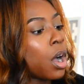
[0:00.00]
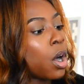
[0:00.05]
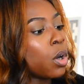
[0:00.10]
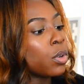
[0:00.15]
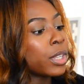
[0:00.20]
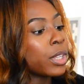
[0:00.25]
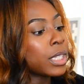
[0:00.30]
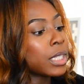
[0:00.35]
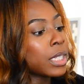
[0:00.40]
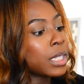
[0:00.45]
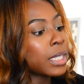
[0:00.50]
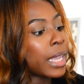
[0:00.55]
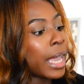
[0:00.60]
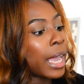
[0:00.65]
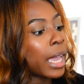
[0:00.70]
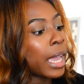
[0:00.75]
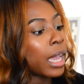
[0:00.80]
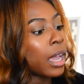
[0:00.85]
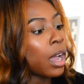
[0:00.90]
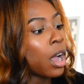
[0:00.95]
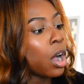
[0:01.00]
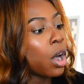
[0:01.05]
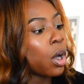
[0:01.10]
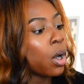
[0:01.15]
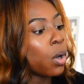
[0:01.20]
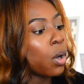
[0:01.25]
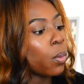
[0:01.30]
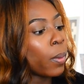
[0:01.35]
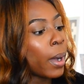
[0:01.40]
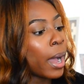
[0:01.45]
Oh, this is a,
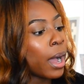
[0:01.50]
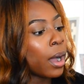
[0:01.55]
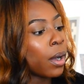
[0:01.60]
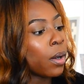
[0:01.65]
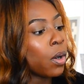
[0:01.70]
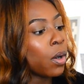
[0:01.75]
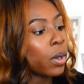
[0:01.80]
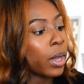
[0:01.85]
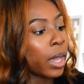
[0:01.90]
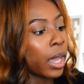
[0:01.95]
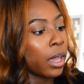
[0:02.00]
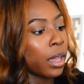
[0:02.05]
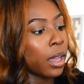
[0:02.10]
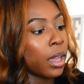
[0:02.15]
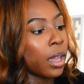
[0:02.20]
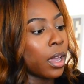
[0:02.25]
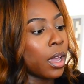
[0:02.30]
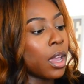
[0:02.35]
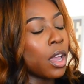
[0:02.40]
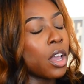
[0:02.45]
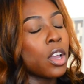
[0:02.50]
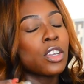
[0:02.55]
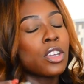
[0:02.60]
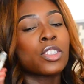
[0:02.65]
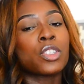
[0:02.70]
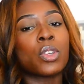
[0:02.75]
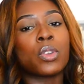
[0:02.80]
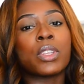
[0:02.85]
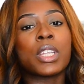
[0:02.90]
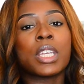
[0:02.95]
oh wow,
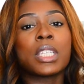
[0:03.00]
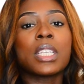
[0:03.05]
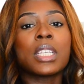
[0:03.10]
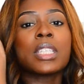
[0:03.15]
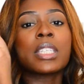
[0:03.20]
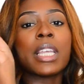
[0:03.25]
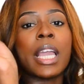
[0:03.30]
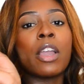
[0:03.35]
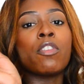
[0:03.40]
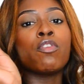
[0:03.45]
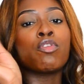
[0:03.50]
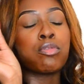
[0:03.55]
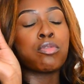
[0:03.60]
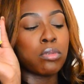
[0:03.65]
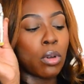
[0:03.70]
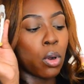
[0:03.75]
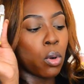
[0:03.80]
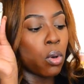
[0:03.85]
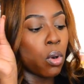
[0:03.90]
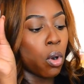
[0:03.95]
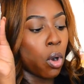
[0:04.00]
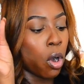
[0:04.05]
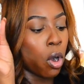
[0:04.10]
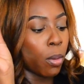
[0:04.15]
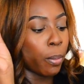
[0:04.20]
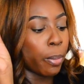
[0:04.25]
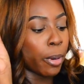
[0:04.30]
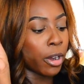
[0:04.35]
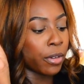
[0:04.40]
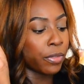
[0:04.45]
okay. So this is a
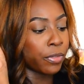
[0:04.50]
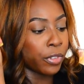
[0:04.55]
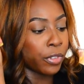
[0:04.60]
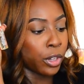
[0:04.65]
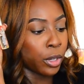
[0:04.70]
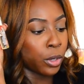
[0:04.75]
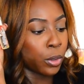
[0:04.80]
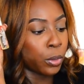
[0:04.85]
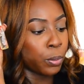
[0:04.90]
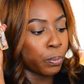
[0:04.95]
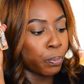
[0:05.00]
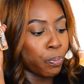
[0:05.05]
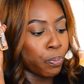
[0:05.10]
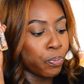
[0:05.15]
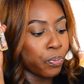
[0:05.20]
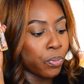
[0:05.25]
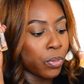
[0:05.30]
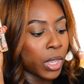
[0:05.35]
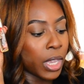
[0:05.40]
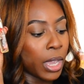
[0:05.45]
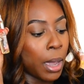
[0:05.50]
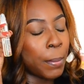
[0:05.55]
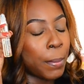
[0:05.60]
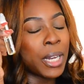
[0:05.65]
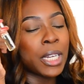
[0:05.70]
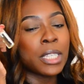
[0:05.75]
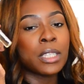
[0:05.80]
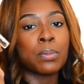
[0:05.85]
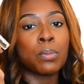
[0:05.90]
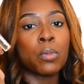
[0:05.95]
roll-on perfume,
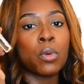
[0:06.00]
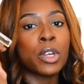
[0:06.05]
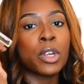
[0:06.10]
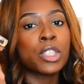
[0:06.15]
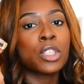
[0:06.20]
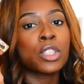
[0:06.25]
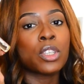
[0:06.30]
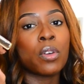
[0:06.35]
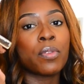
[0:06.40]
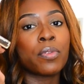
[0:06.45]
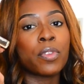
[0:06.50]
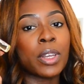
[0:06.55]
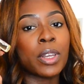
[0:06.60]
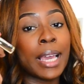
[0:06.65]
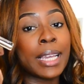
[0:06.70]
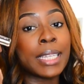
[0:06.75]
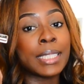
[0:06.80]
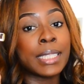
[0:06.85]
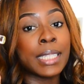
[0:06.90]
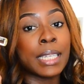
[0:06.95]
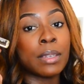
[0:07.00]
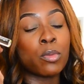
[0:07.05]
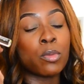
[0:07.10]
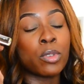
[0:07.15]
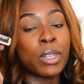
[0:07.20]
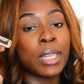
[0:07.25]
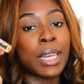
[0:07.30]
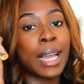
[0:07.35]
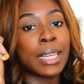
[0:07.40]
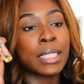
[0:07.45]
but it's more so for like deep
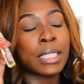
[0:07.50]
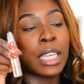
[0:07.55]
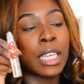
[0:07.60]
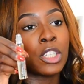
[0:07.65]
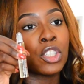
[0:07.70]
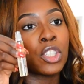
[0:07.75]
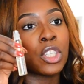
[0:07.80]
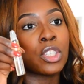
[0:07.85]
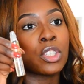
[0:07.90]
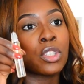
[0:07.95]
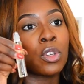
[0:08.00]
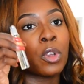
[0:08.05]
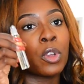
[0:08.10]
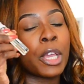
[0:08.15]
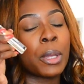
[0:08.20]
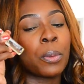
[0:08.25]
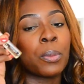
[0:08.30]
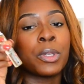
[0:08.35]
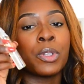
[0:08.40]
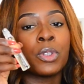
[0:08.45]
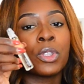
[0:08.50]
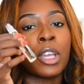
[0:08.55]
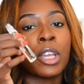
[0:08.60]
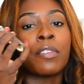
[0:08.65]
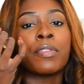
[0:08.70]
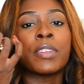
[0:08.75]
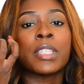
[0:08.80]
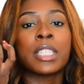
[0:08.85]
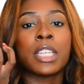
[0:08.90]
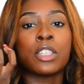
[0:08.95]
relaxation. So like when you
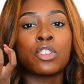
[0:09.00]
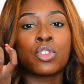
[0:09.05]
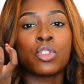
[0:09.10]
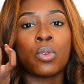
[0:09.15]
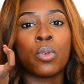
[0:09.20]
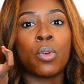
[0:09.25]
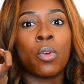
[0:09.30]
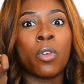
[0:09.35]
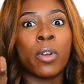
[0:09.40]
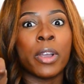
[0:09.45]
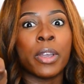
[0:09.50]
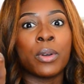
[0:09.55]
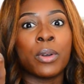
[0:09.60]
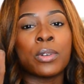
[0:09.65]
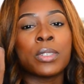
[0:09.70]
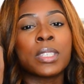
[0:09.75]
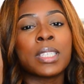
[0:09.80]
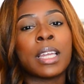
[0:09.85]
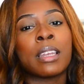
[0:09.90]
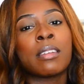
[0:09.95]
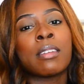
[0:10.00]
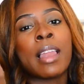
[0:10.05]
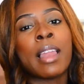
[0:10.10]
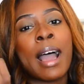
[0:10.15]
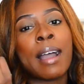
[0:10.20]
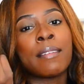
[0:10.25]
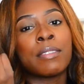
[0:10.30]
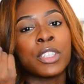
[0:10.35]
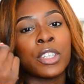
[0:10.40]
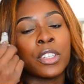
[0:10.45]
think of essential oils and
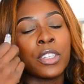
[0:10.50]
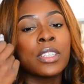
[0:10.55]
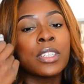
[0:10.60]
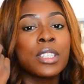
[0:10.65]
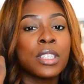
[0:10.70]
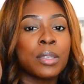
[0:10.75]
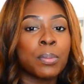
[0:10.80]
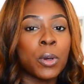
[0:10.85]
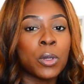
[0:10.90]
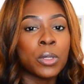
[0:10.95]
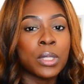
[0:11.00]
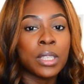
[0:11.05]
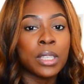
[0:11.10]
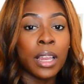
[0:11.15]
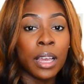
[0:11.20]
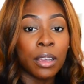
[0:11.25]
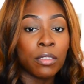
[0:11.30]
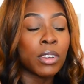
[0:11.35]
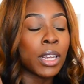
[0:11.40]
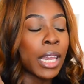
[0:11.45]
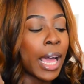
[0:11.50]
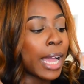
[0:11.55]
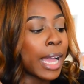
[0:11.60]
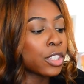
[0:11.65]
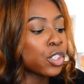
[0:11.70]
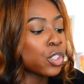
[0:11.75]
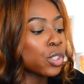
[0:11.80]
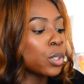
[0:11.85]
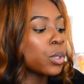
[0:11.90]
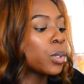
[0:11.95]
lavender, it's supposed to like
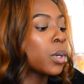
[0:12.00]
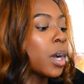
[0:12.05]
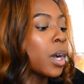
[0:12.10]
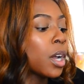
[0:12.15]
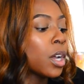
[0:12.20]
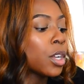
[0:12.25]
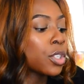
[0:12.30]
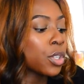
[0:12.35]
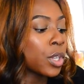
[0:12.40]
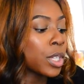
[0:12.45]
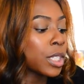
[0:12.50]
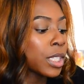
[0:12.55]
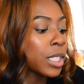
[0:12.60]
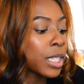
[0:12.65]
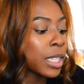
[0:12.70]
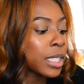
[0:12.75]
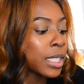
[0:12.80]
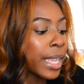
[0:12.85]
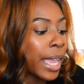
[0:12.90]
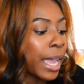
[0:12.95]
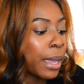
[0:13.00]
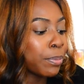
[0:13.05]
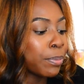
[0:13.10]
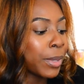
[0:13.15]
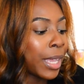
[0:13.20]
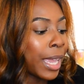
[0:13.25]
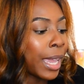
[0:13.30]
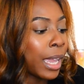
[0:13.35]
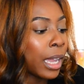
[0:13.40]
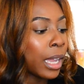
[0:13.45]
relax you. So this is the same
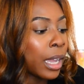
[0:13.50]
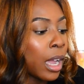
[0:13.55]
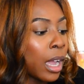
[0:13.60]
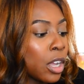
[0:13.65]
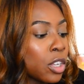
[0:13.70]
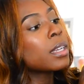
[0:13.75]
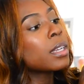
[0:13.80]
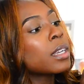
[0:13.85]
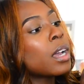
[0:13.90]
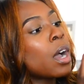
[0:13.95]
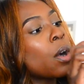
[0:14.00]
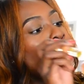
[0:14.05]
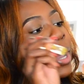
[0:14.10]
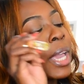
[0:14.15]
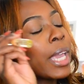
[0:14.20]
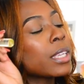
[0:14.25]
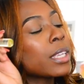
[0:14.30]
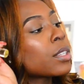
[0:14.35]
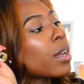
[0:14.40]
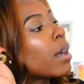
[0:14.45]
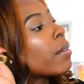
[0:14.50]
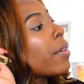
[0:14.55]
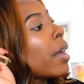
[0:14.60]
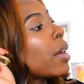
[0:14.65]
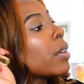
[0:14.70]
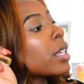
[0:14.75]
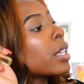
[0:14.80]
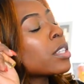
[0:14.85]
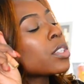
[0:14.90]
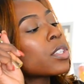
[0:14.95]
thing. Oh wait, so I
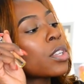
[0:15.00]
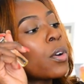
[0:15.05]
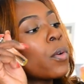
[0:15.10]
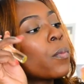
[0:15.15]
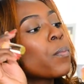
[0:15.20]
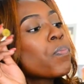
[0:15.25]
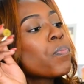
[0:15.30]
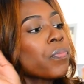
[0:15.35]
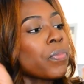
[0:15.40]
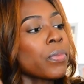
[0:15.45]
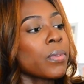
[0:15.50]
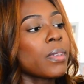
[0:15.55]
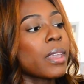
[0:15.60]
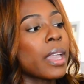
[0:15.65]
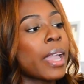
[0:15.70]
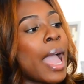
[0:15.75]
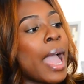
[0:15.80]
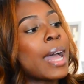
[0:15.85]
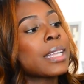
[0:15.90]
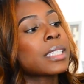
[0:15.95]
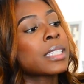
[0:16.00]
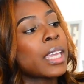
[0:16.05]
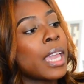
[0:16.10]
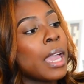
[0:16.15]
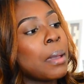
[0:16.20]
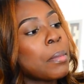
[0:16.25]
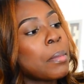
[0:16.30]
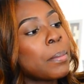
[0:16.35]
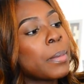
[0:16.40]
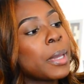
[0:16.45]
found it. So it has
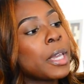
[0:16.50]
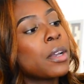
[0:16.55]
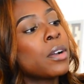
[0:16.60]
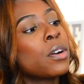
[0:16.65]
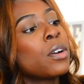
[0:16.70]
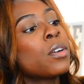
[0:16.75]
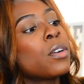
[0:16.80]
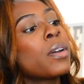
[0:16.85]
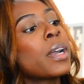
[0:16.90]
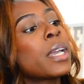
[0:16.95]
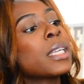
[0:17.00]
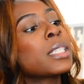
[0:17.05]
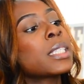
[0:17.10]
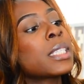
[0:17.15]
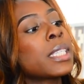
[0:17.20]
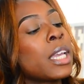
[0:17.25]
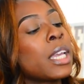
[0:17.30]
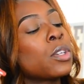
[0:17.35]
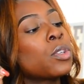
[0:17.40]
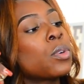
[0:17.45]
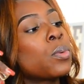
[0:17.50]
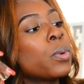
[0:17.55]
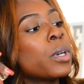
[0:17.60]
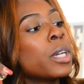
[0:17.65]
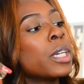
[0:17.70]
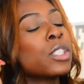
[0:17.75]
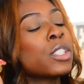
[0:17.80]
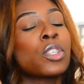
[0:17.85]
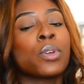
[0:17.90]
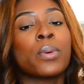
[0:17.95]
chamomile and
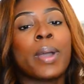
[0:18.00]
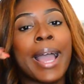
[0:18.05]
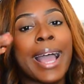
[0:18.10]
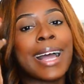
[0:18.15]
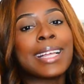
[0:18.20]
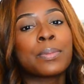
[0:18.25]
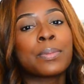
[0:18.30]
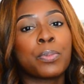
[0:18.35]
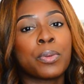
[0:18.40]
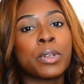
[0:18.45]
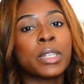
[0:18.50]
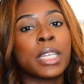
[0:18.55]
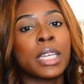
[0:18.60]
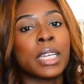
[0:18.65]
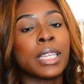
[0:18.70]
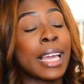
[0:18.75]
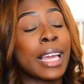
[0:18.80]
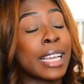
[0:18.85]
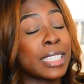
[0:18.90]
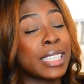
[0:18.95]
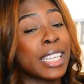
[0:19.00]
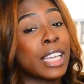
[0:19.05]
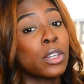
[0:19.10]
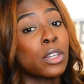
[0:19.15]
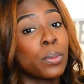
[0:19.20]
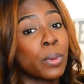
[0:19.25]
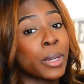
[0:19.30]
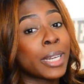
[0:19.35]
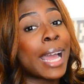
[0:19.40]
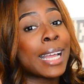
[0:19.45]
sandalwood. So it has pretty, like
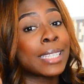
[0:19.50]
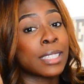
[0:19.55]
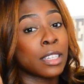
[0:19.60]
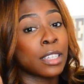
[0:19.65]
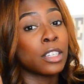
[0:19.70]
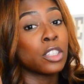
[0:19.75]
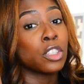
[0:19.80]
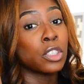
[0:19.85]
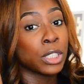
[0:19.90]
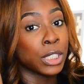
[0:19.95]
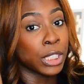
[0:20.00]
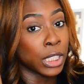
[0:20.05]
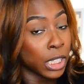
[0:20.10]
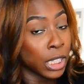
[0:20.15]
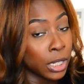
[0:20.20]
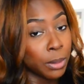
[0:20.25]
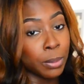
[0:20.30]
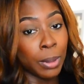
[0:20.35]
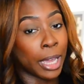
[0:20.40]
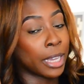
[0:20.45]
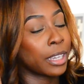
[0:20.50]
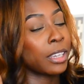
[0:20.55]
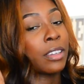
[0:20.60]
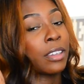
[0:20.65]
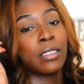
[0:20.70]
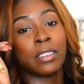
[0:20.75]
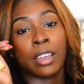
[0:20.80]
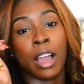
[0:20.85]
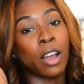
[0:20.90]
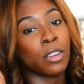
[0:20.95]
sandalwood has a deep, like
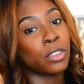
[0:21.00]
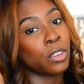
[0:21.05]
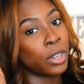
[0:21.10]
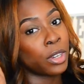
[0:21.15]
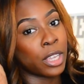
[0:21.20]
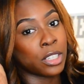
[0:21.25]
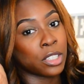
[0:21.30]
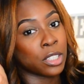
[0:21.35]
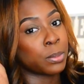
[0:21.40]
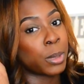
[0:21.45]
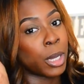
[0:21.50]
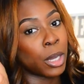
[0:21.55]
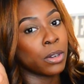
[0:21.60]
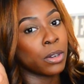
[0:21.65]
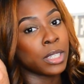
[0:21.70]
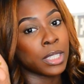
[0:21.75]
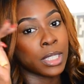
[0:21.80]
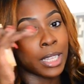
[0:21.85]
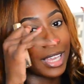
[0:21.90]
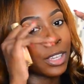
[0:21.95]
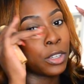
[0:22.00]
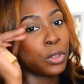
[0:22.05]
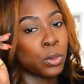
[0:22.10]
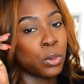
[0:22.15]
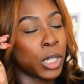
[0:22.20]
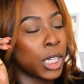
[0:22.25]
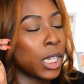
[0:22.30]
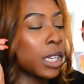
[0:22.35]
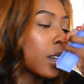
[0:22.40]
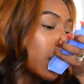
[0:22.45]
y'all know that smell is like
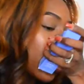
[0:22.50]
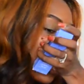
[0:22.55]
unique.